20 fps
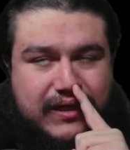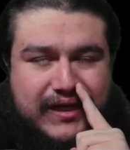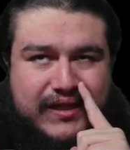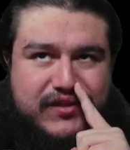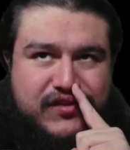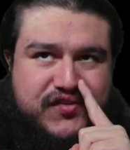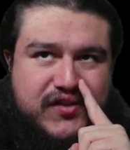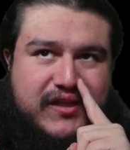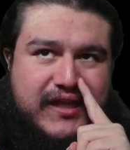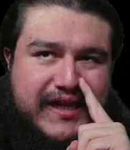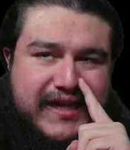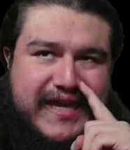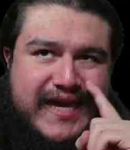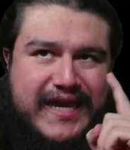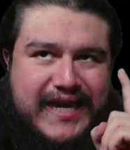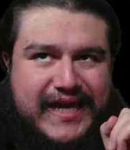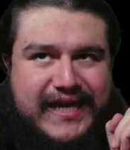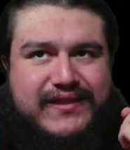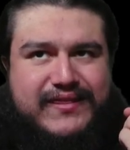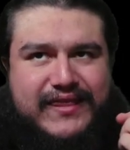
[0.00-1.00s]
These are like
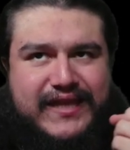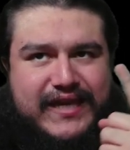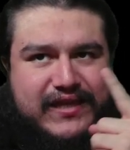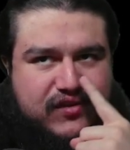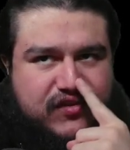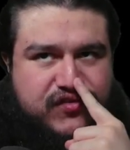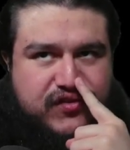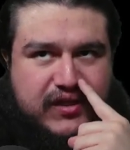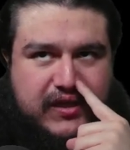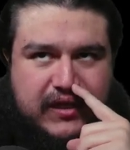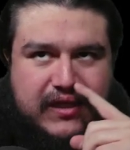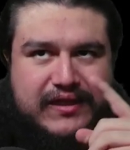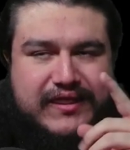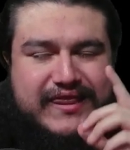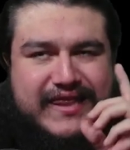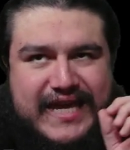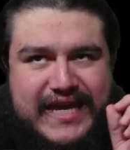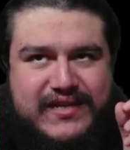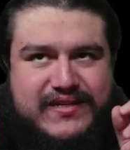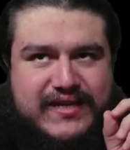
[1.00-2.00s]
late
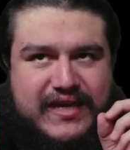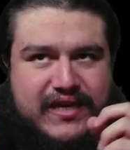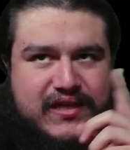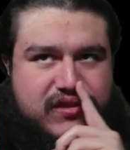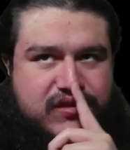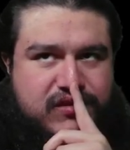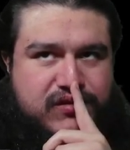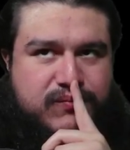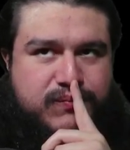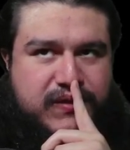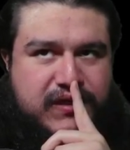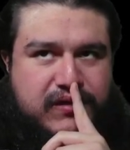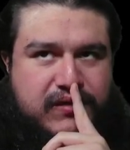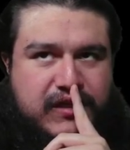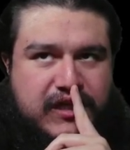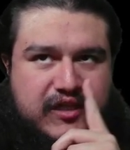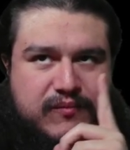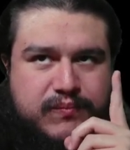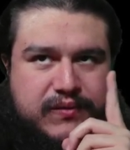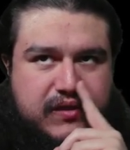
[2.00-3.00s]

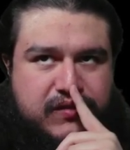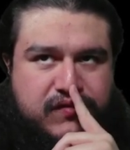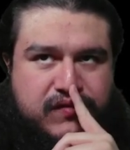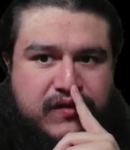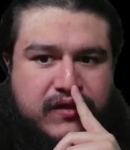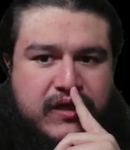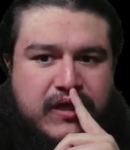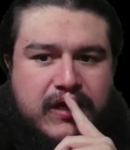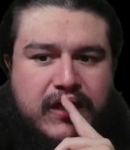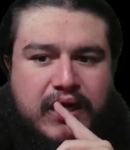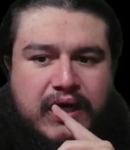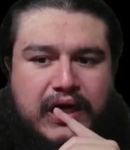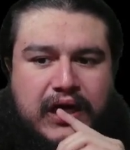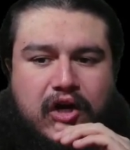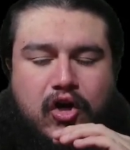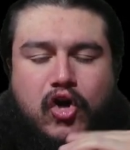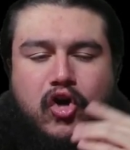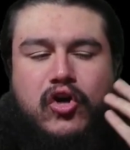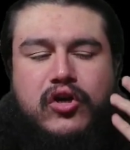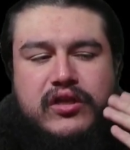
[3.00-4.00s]
8-bit,
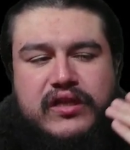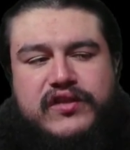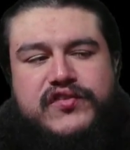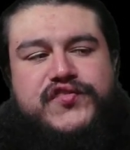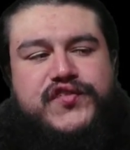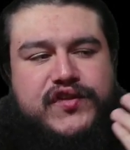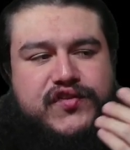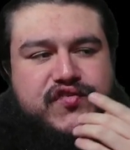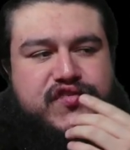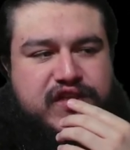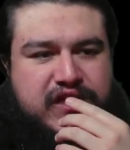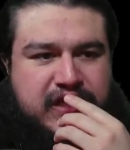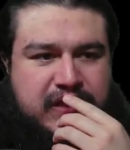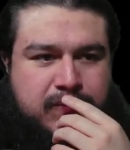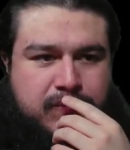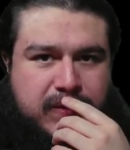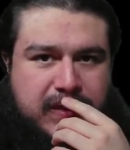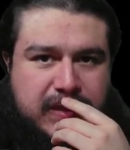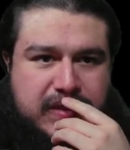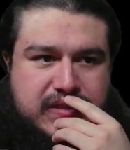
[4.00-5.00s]
early
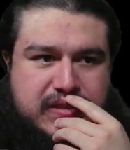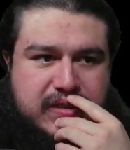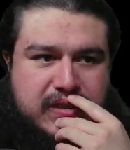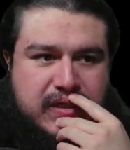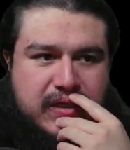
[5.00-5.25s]
16-bit.